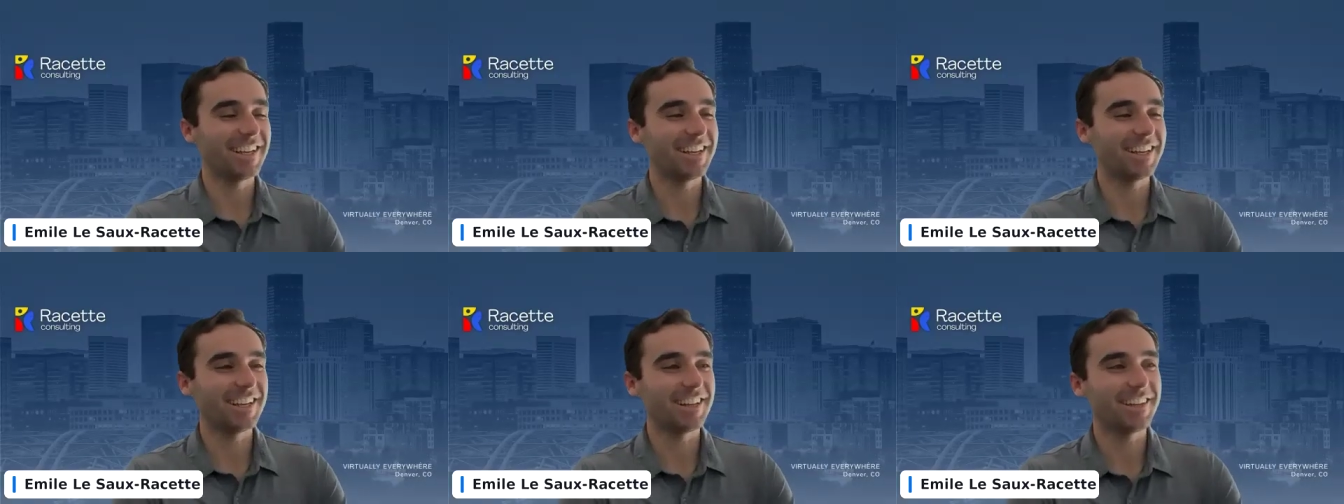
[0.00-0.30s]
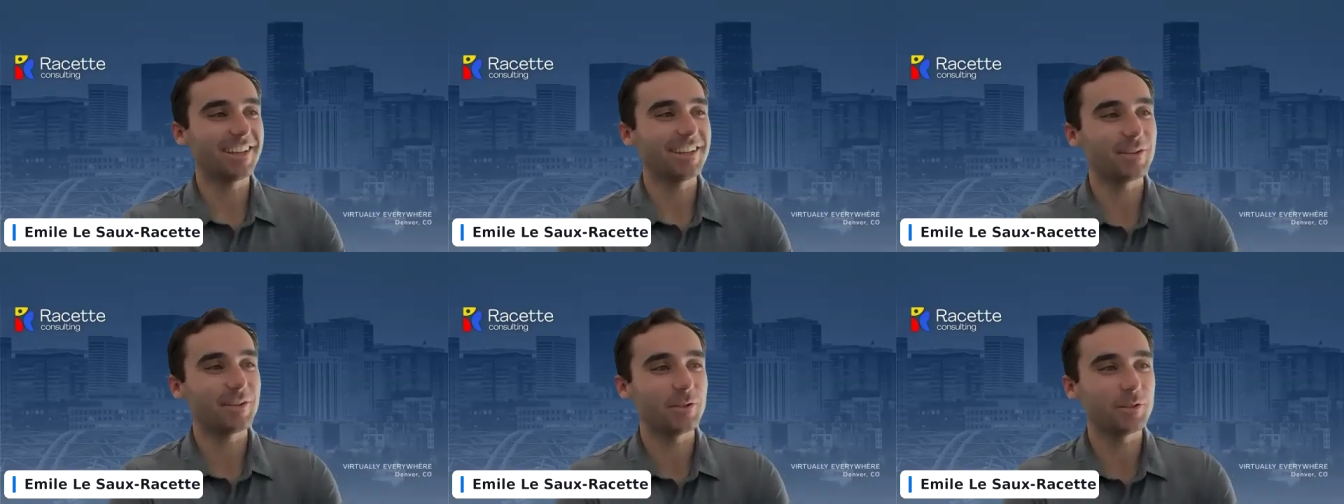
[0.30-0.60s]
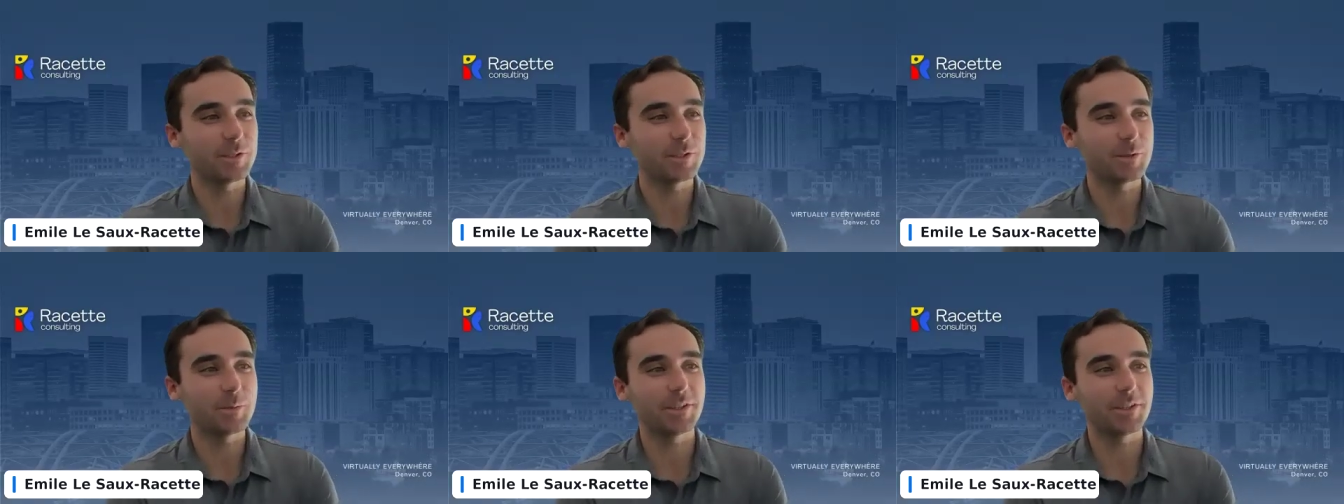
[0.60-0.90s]
Yeah, I think
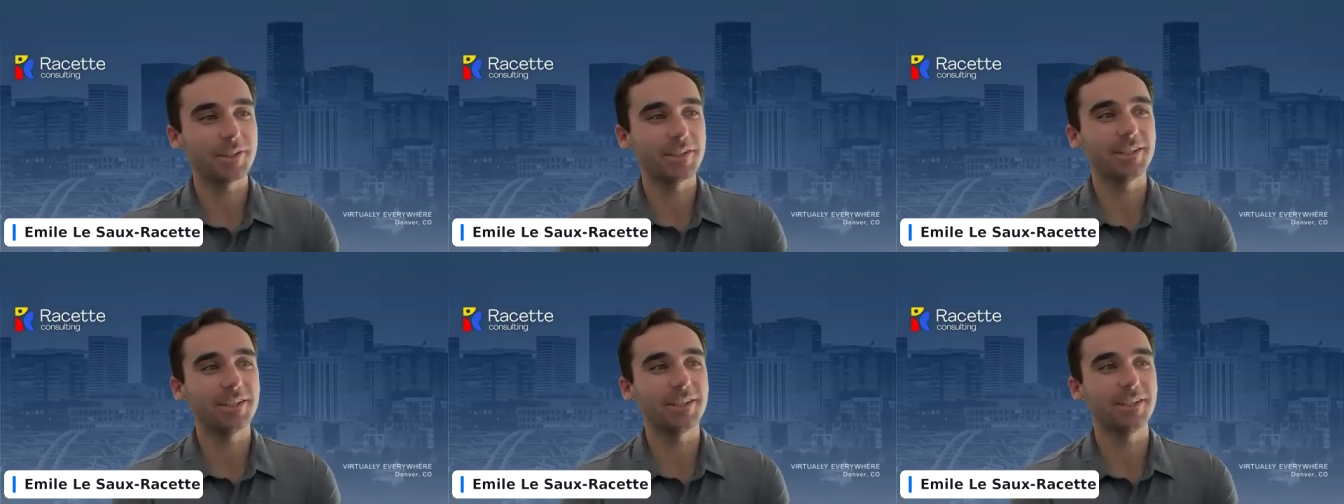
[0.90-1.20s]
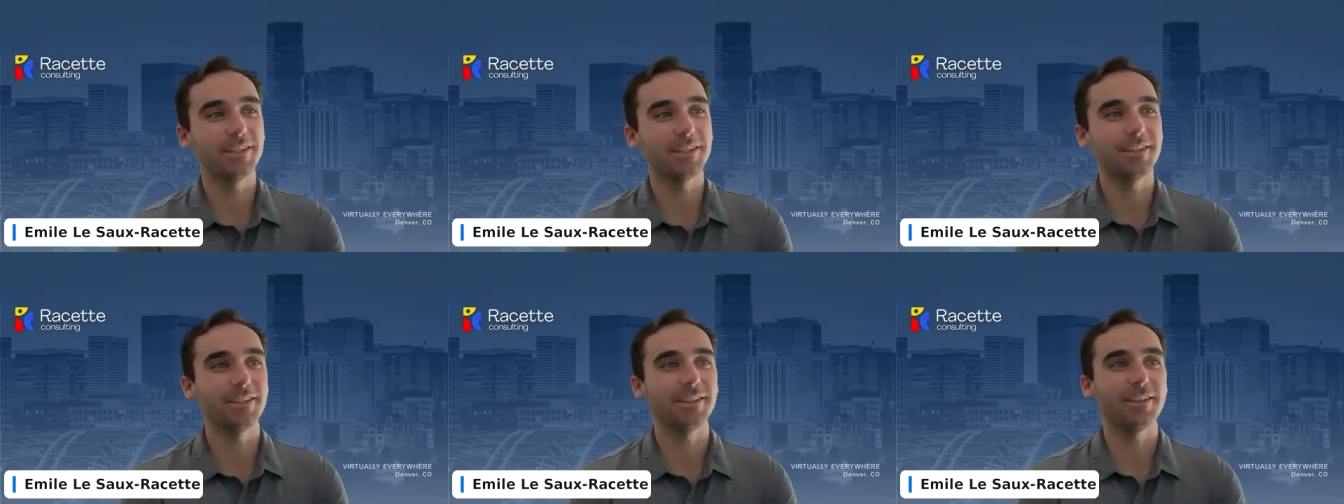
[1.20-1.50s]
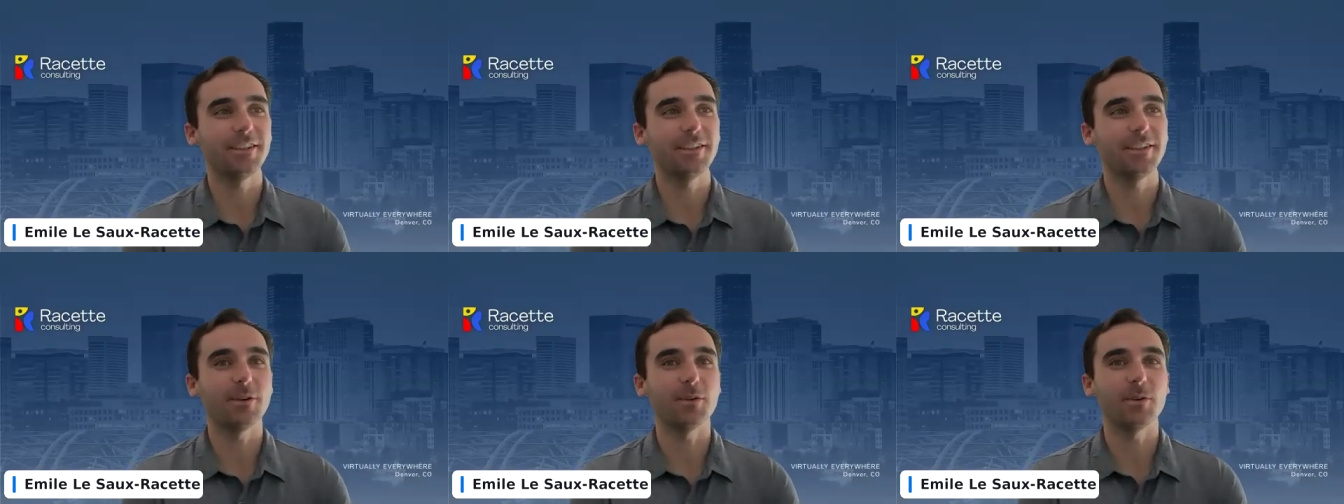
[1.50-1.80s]

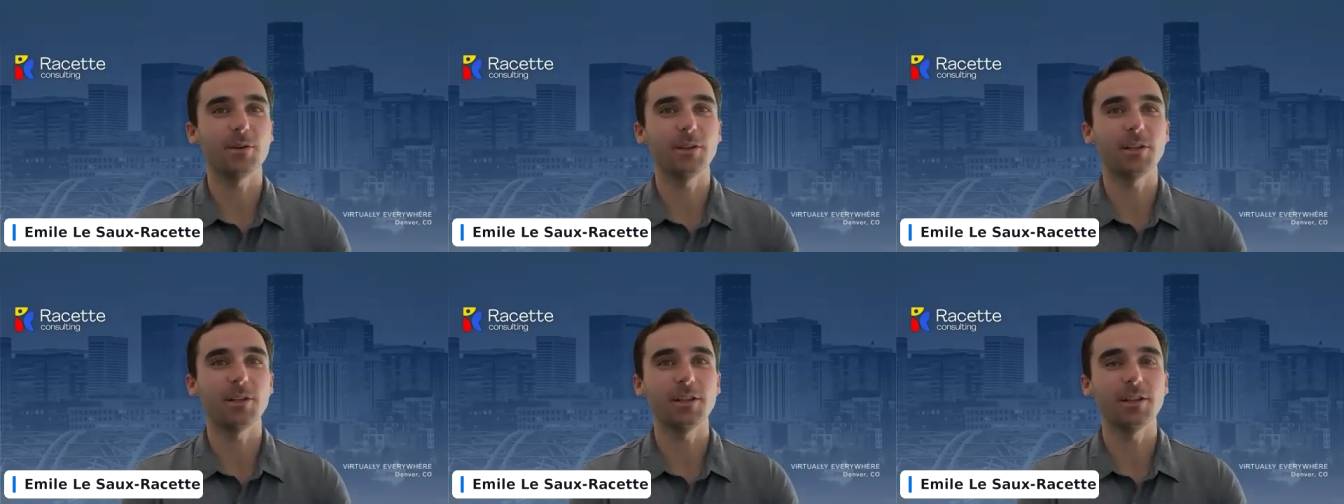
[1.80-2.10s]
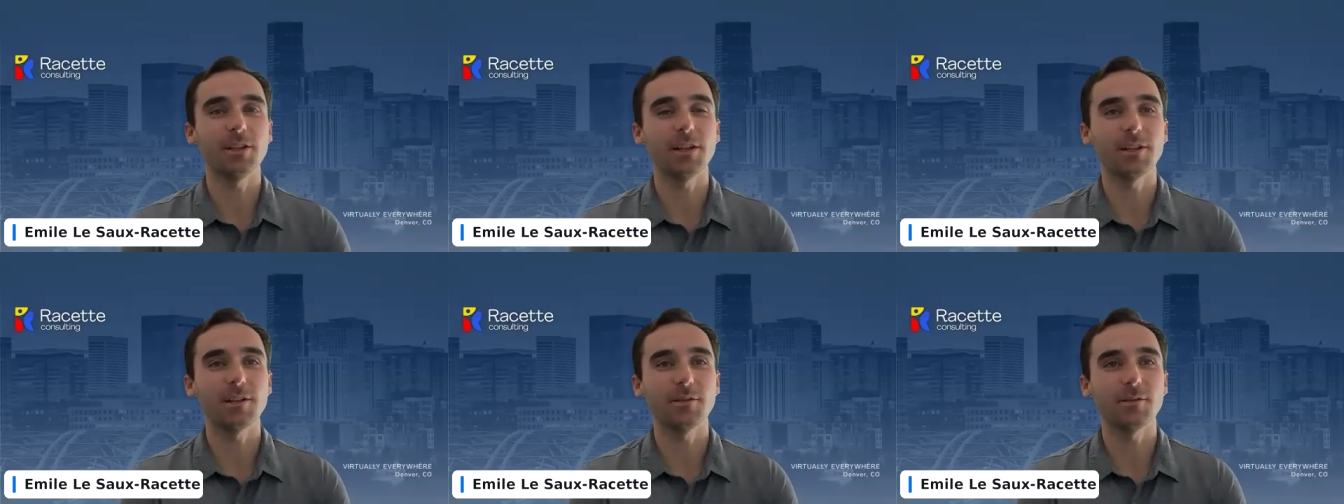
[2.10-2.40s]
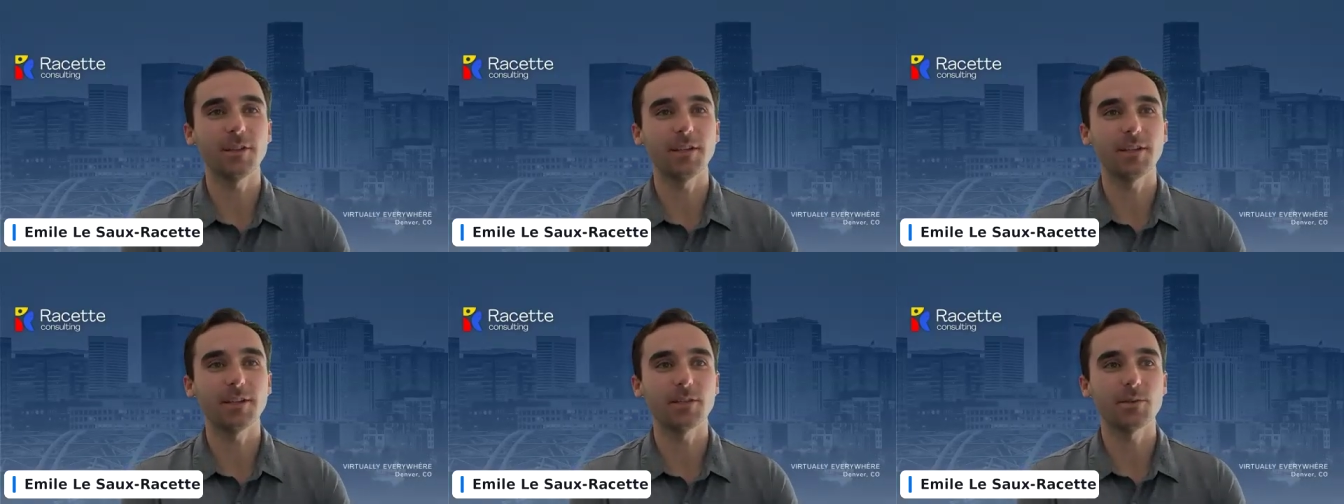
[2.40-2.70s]
ultimately, a lot
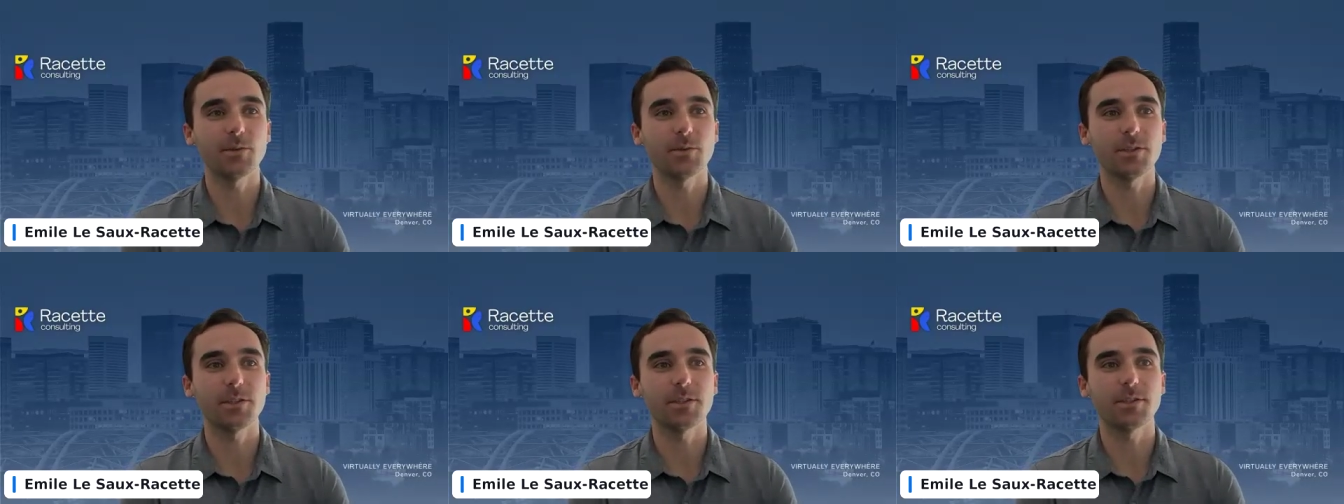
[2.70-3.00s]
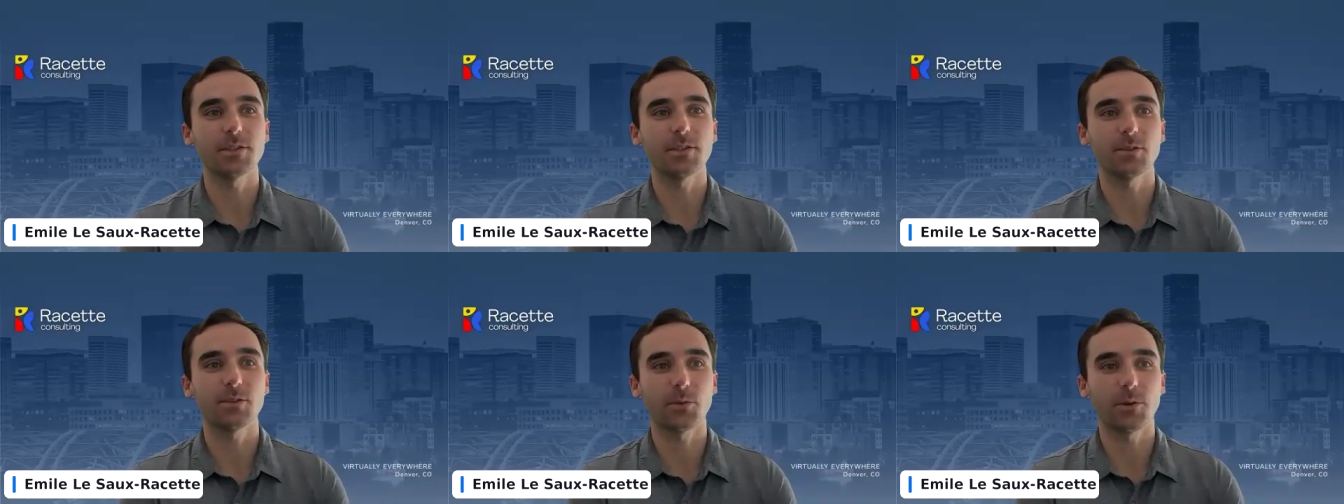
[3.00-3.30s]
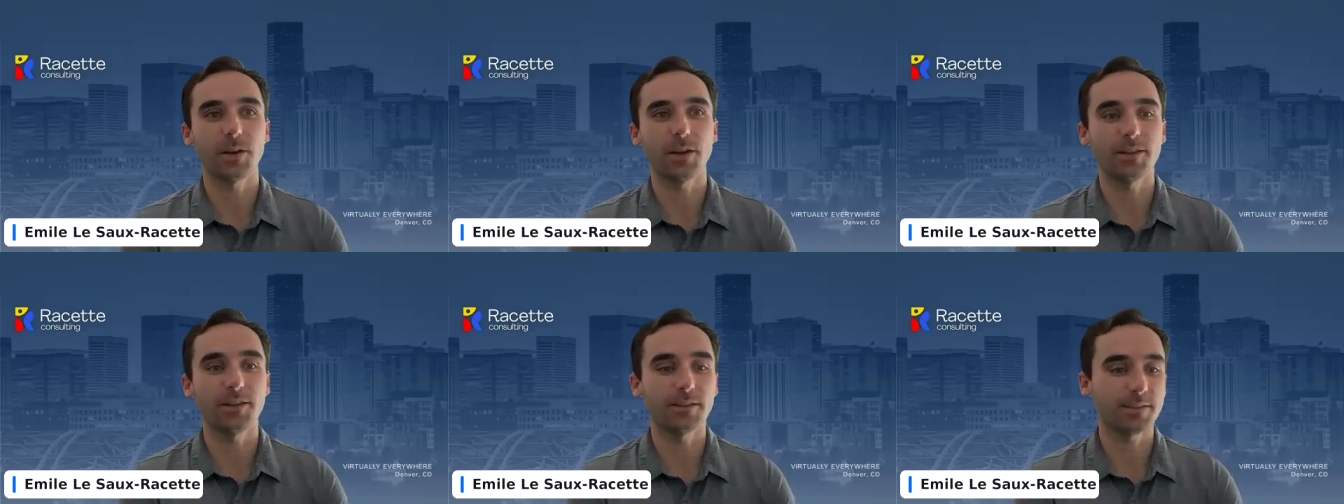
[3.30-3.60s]
of NetSuite's
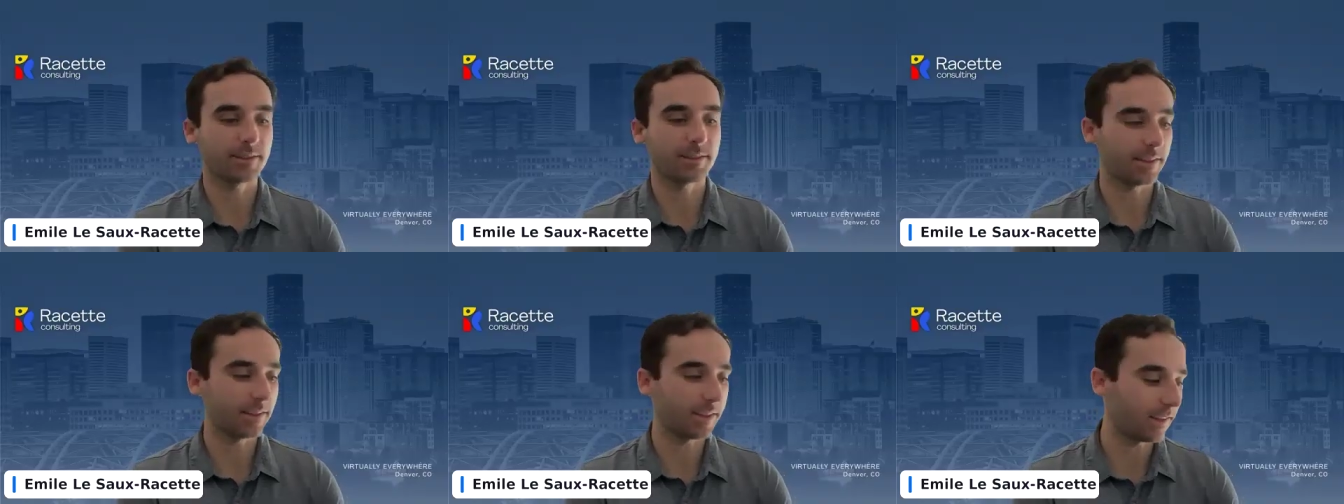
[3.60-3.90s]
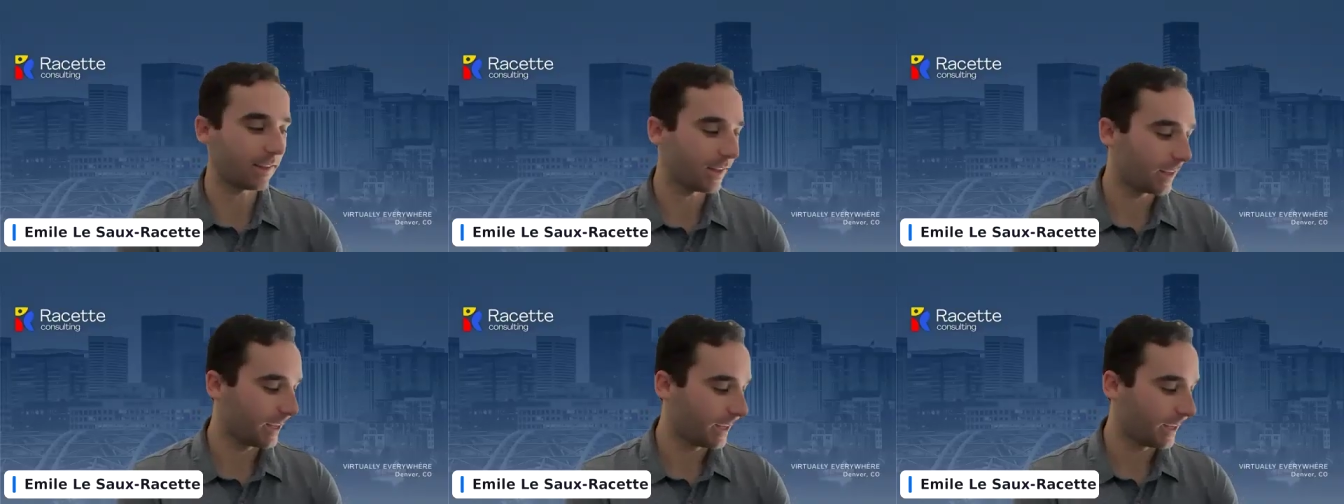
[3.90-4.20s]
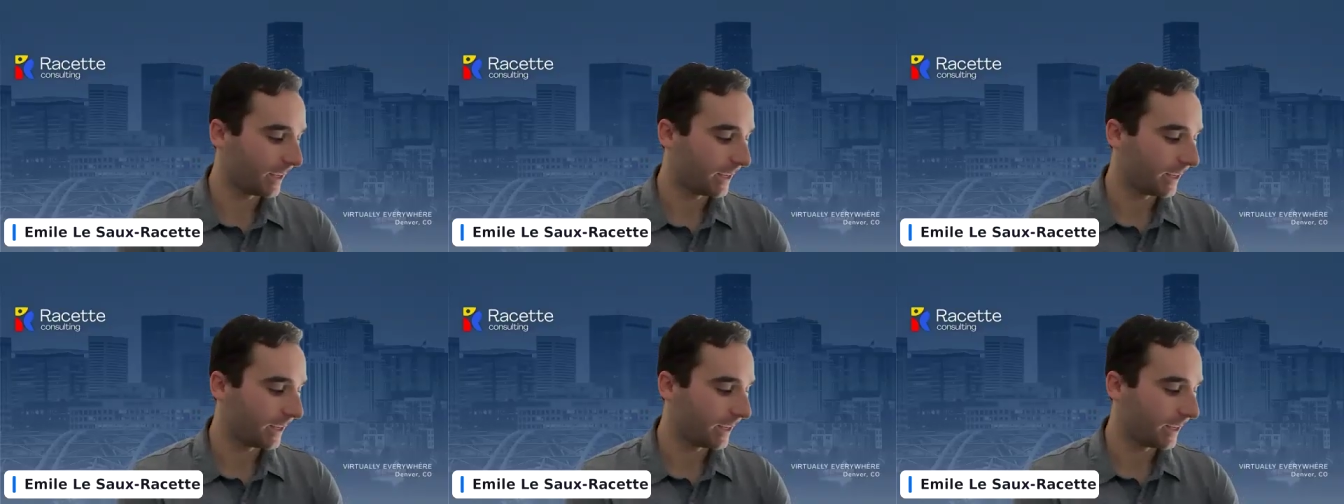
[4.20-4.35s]
strengths and